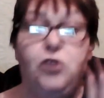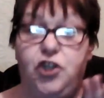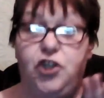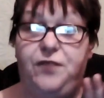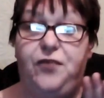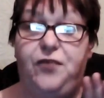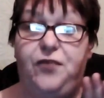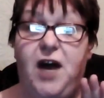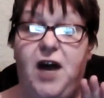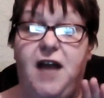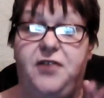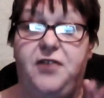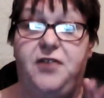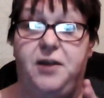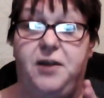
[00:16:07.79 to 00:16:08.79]
you've fried
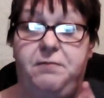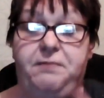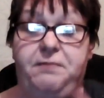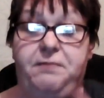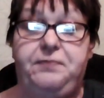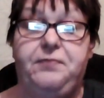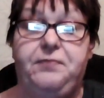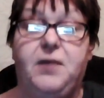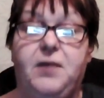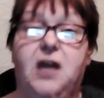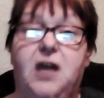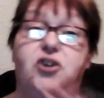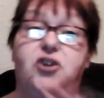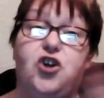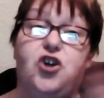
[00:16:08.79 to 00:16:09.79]
them and
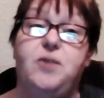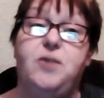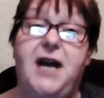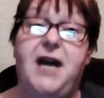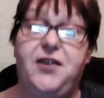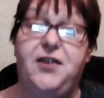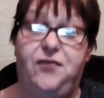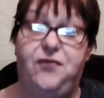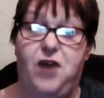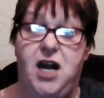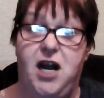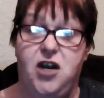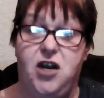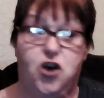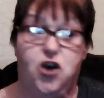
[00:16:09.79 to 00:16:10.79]
took them out the
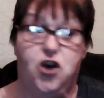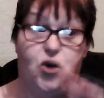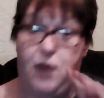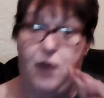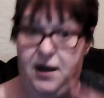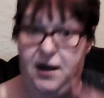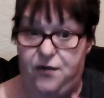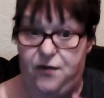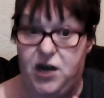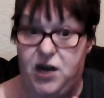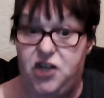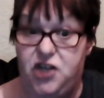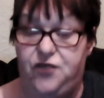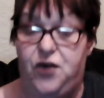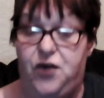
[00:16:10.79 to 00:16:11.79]
fryer or whatever it
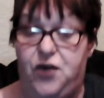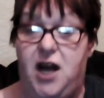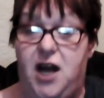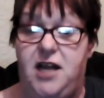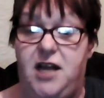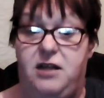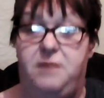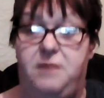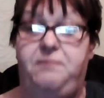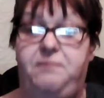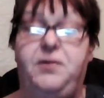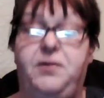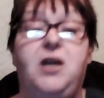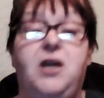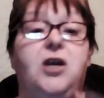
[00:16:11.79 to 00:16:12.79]
is you're frying them,
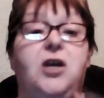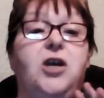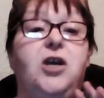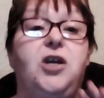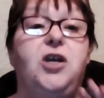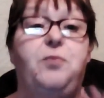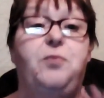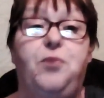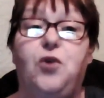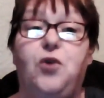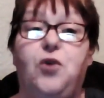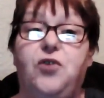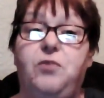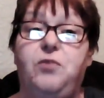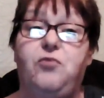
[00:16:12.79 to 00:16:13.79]
you put
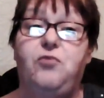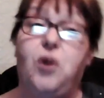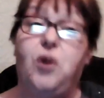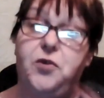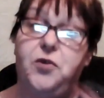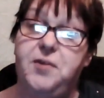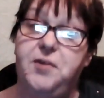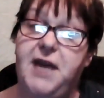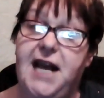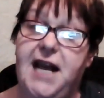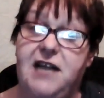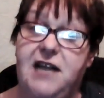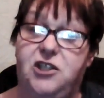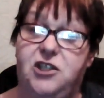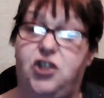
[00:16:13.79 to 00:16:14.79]
them, roll them in
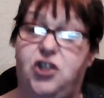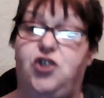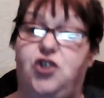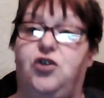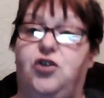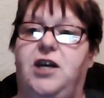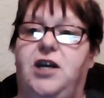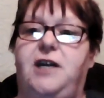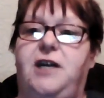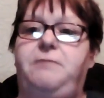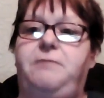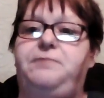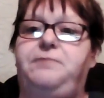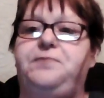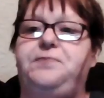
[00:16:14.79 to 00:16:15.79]
caster sugar.
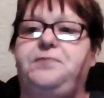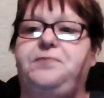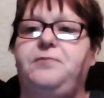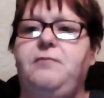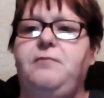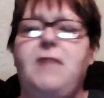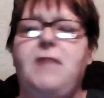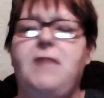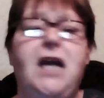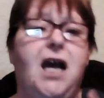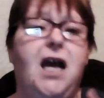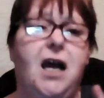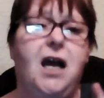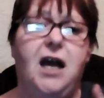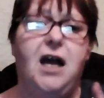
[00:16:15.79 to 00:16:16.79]

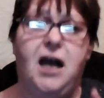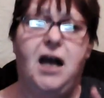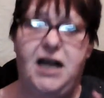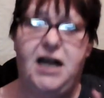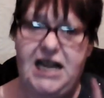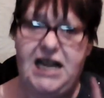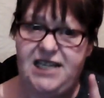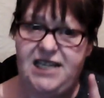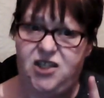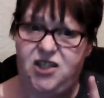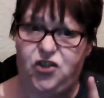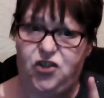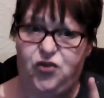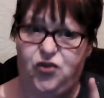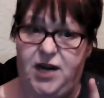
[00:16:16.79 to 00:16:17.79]
And here's the
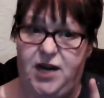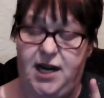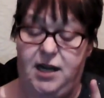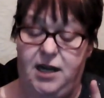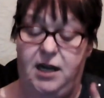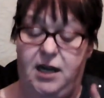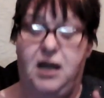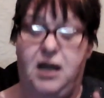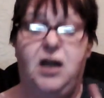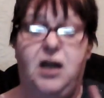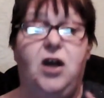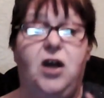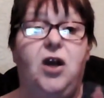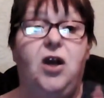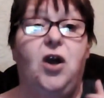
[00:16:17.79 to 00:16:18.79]
trick.
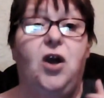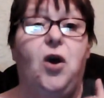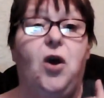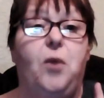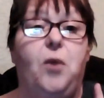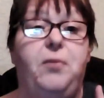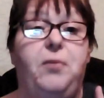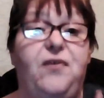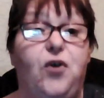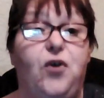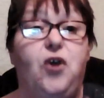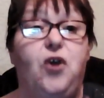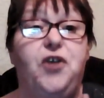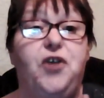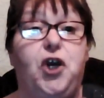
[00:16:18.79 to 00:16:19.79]

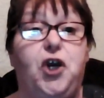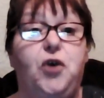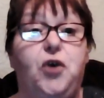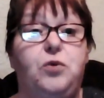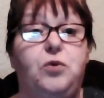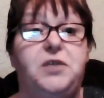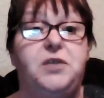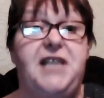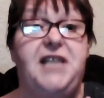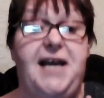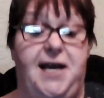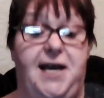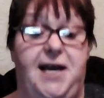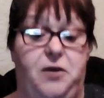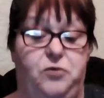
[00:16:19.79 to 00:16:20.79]
Before they cool
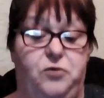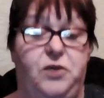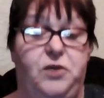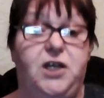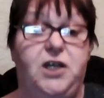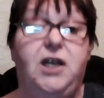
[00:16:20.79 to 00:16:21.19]
down,